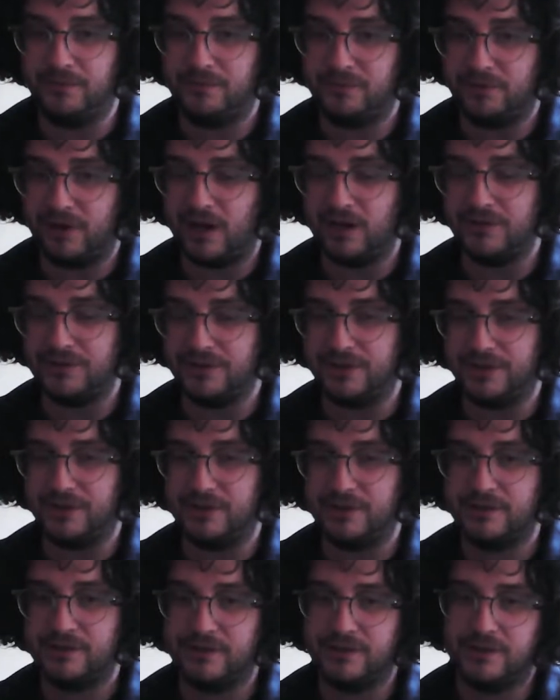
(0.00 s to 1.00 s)
browser
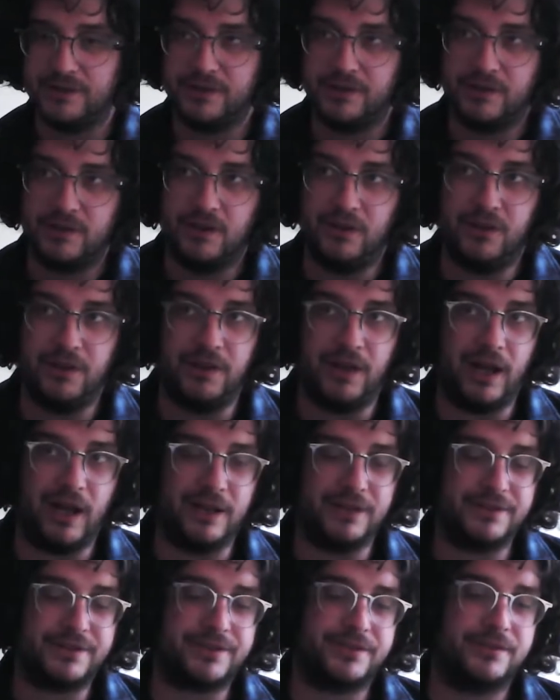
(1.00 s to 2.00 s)

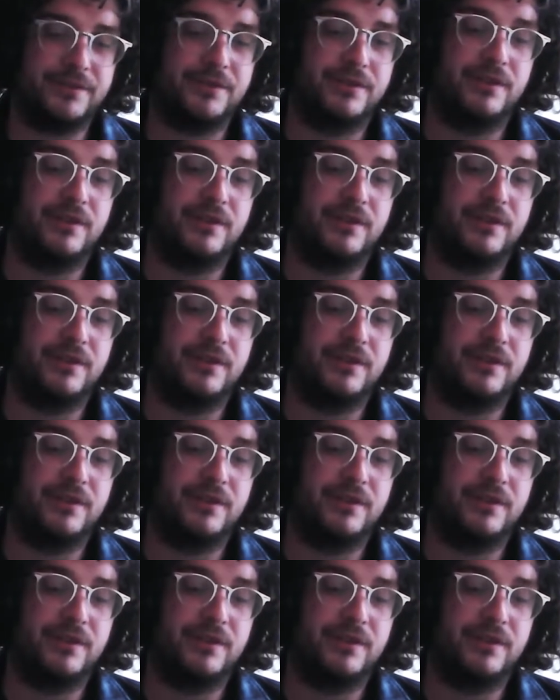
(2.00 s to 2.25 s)
that